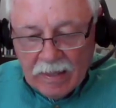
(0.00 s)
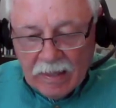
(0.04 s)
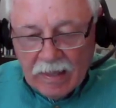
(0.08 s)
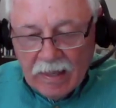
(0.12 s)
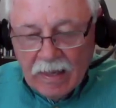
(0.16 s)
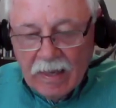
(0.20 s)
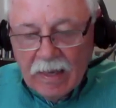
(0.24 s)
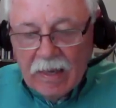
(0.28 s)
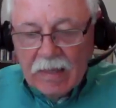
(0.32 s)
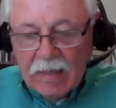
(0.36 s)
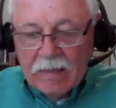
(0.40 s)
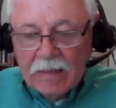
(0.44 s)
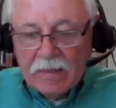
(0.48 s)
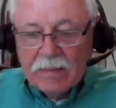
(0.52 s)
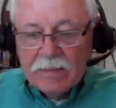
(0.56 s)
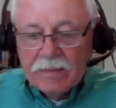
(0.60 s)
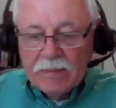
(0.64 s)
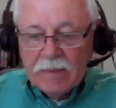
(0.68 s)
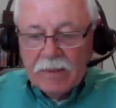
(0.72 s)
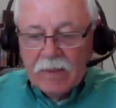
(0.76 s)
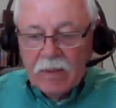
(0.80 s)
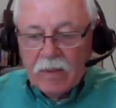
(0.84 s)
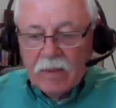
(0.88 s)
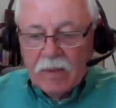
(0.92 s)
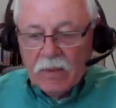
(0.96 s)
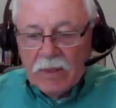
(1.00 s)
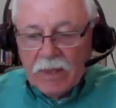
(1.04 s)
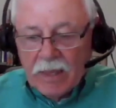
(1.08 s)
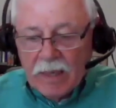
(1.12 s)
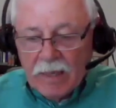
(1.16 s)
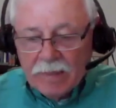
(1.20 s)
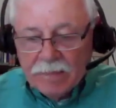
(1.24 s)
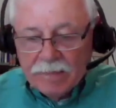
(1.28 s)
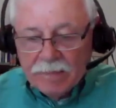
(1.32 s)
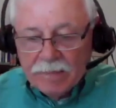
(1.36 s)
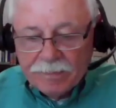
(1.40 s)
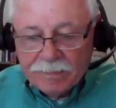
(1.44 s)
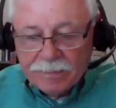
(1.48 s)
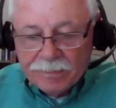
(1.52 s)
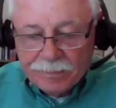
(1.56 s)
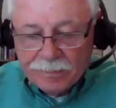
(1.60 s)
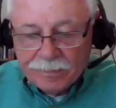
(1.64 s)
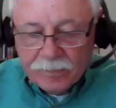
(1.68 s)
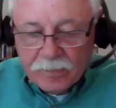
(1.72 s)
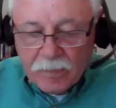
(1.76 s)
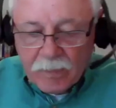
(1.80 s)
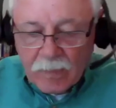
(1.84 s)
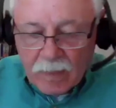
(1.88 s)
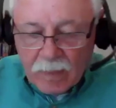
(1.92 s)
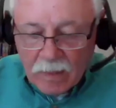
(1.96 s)
Uh, okay.
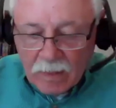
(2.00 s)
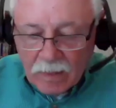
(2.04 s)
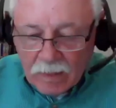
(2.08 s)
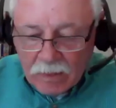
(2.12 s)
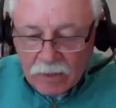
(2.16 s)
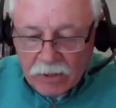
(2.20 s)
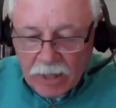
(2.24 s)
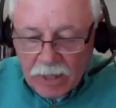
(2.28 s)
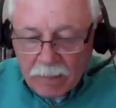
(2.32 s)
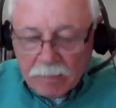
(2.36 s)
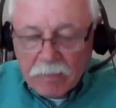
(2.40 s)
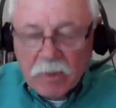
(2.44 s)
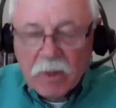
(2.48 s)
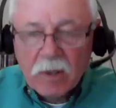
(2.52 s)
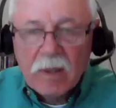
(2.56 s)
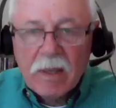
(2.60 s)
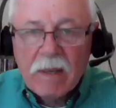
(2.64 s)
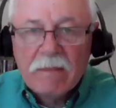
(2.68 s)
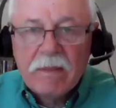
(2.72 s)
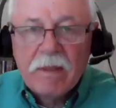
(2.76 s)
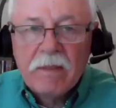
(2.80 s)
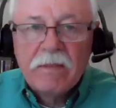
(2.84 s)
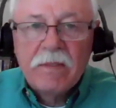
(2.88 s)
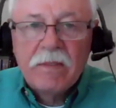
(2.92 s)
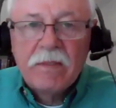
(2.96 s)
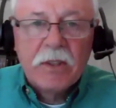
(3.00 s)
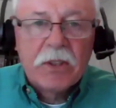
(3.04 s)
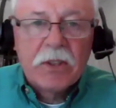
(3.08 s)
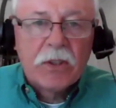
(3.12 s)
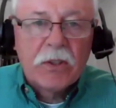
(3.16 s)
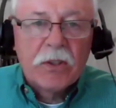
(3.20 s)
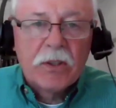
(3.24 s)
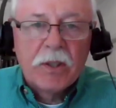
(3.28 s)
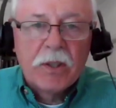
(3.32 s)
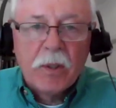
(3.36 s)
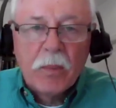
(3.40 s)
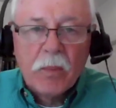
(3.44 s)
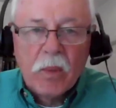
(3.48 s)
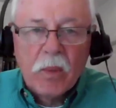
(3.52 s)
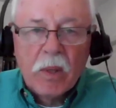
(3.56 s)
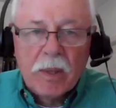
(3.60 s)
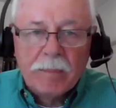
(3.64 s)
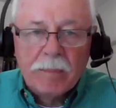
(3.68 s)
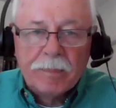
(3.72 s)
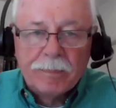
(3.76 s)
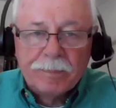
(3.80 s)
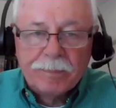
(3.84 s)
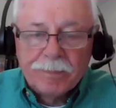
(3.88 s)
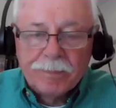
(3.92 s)
Chapter eleven, verse thirty-one,